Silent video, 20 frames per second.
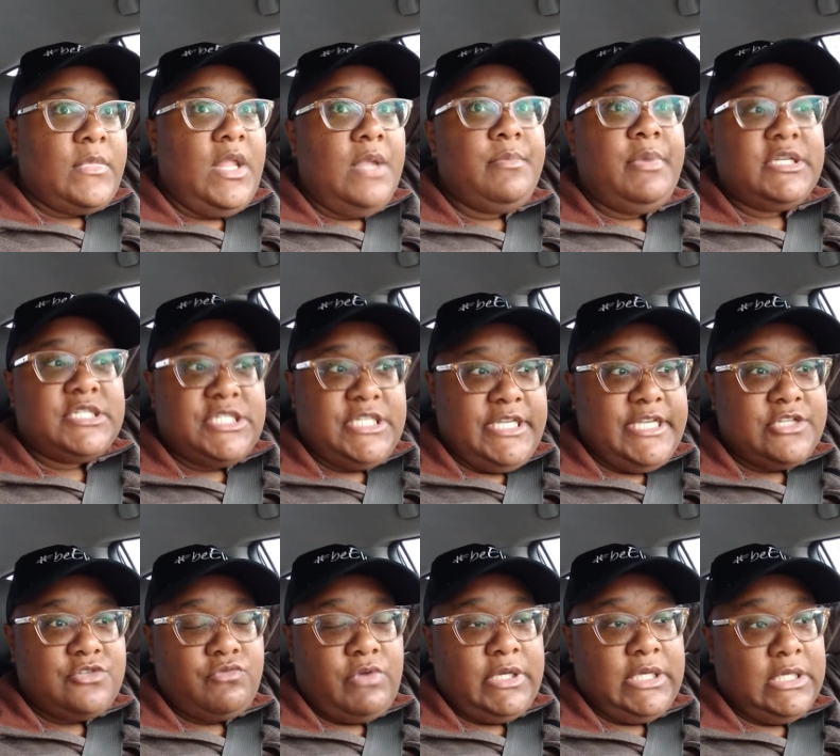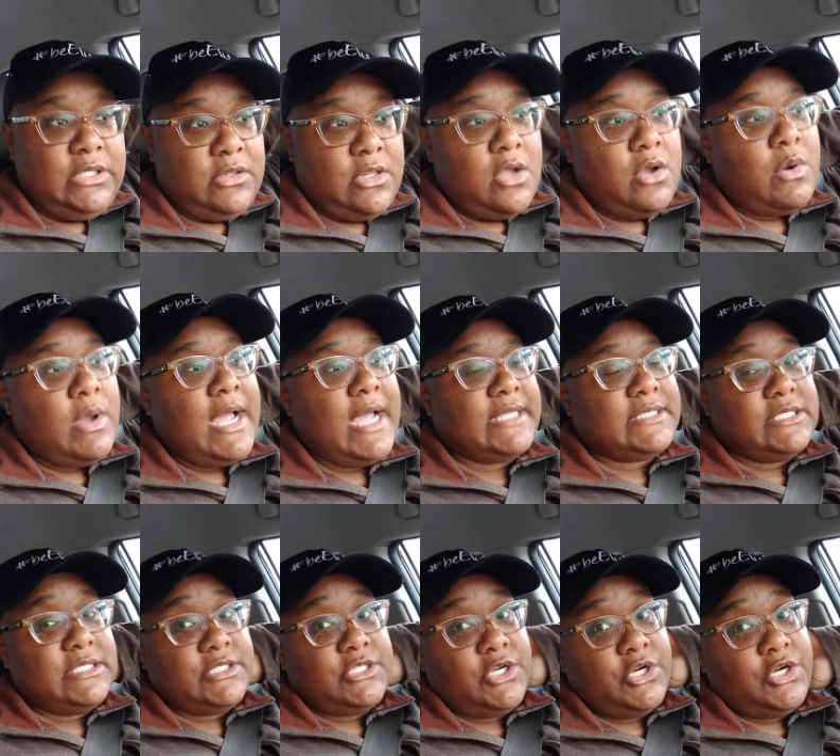But she is running low on
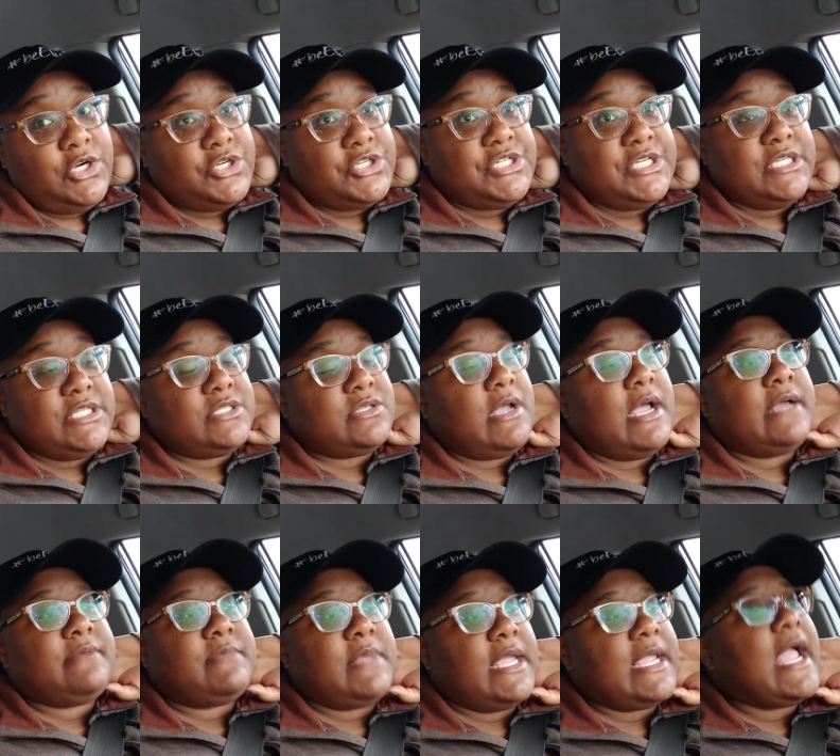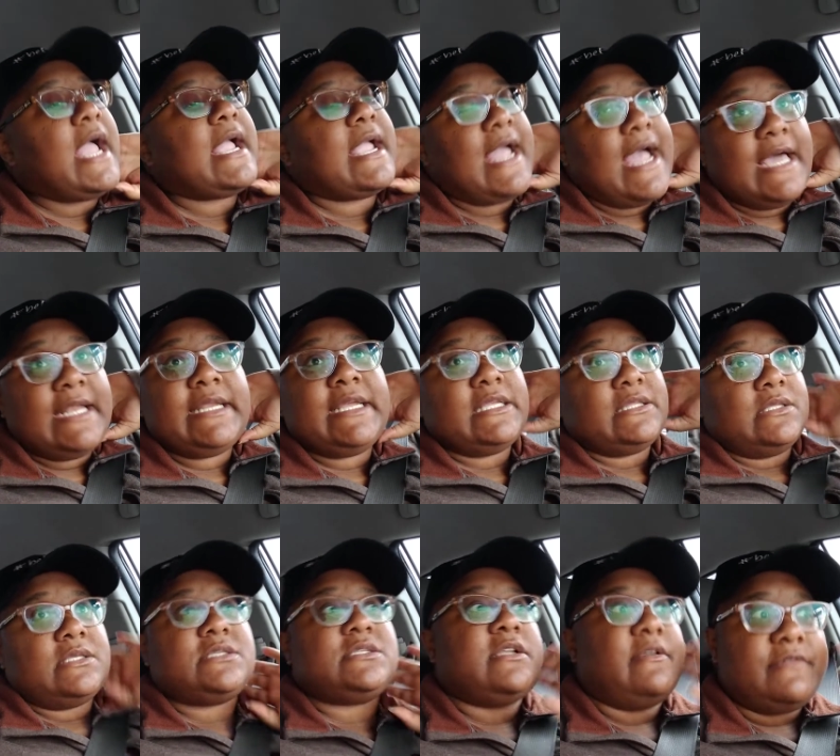detergent. So I'm like, I gotta get
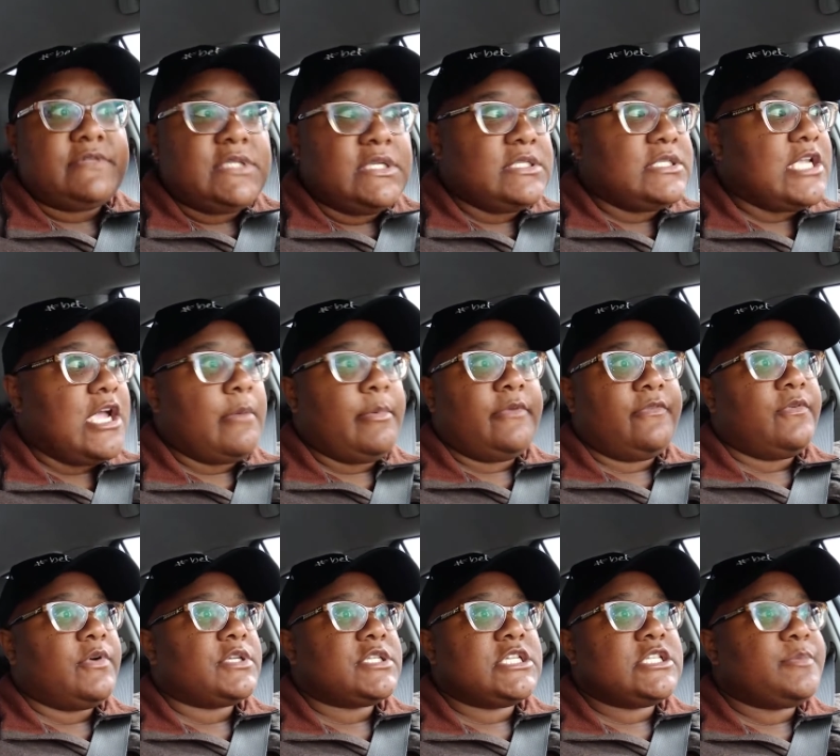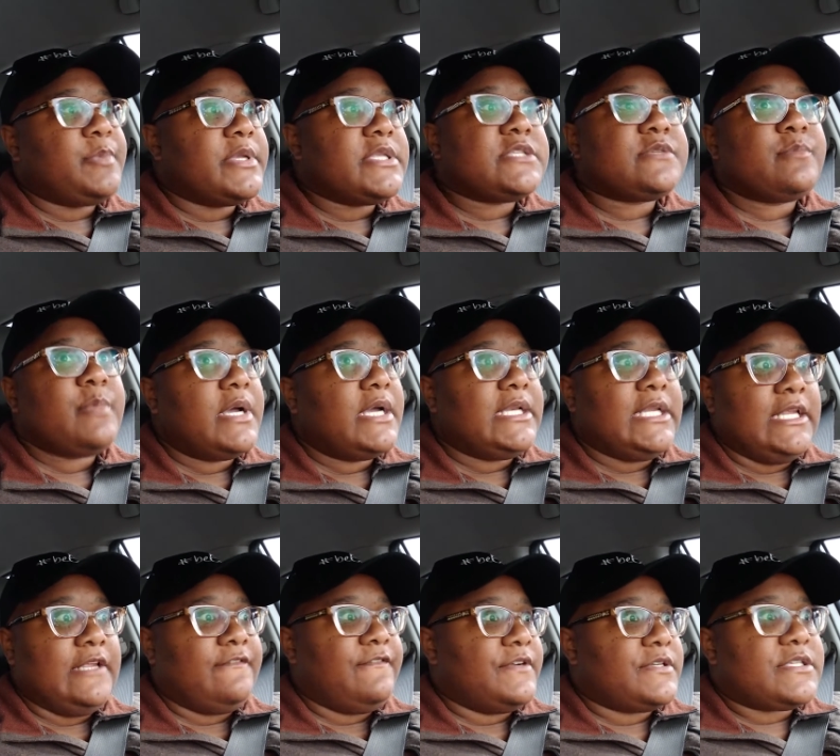this stuff sent out before she spends
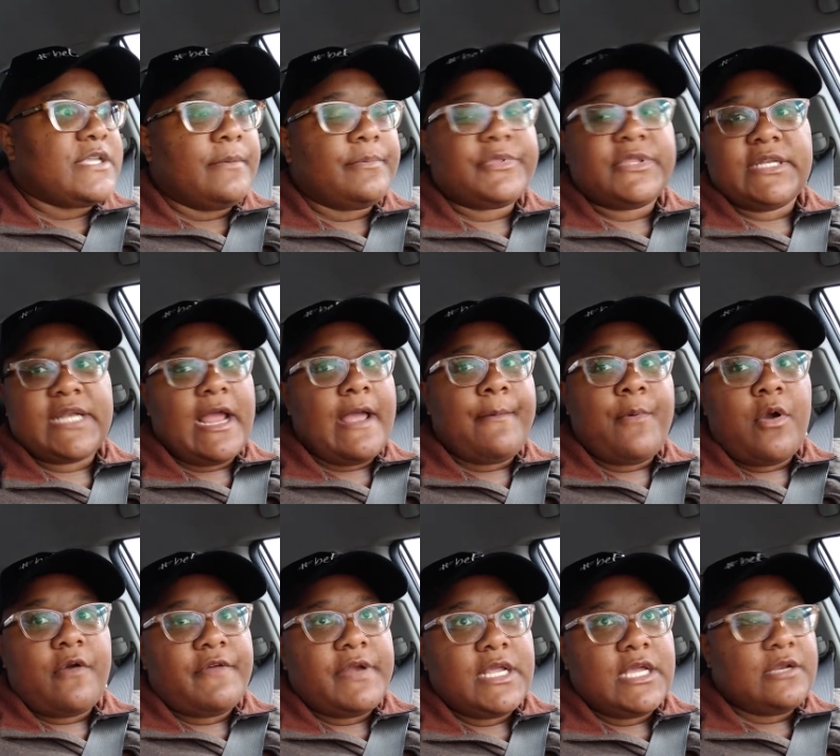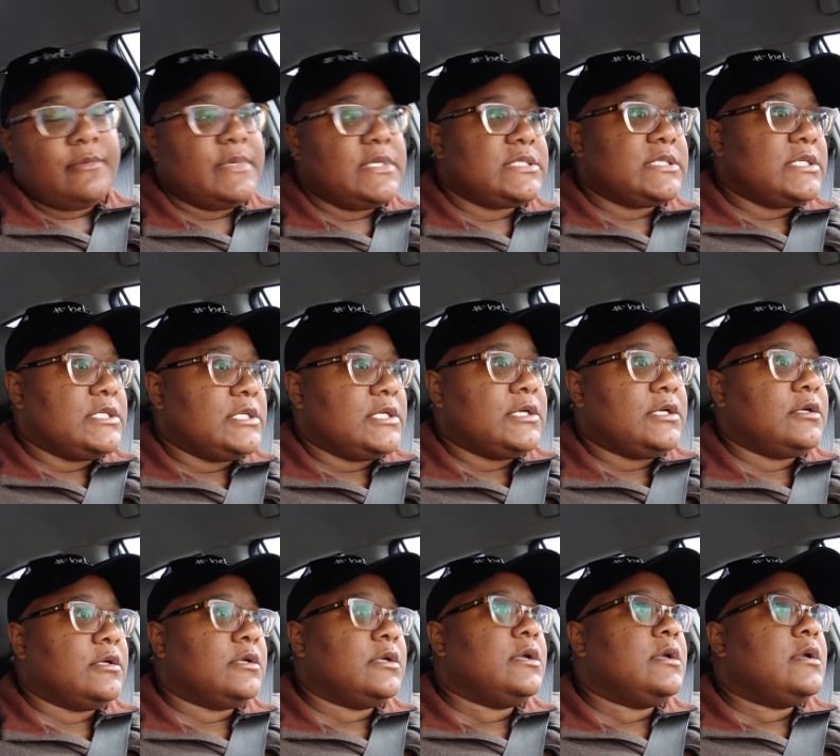money for something I'm already gonna be sending
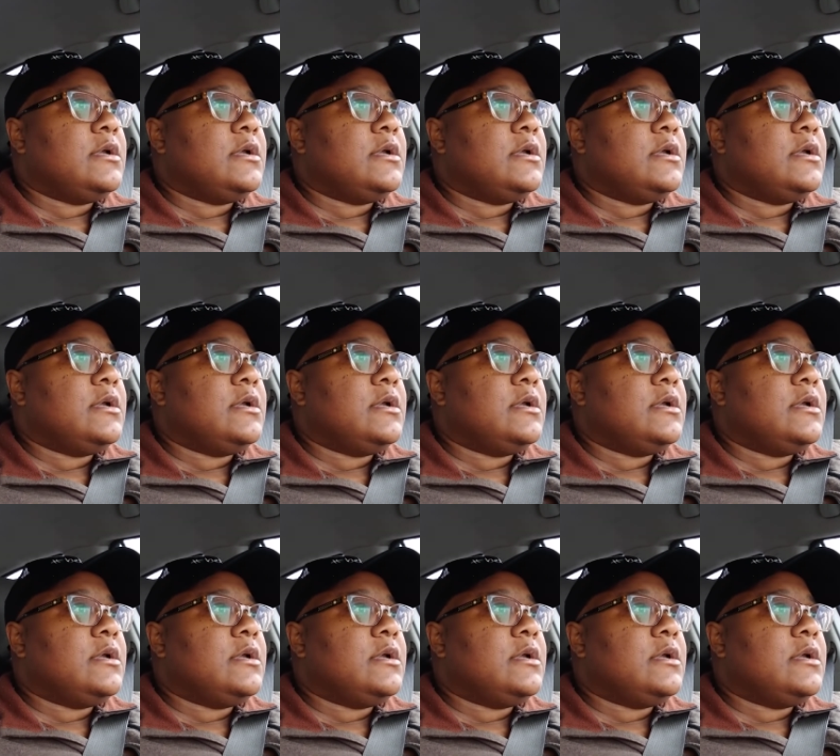her.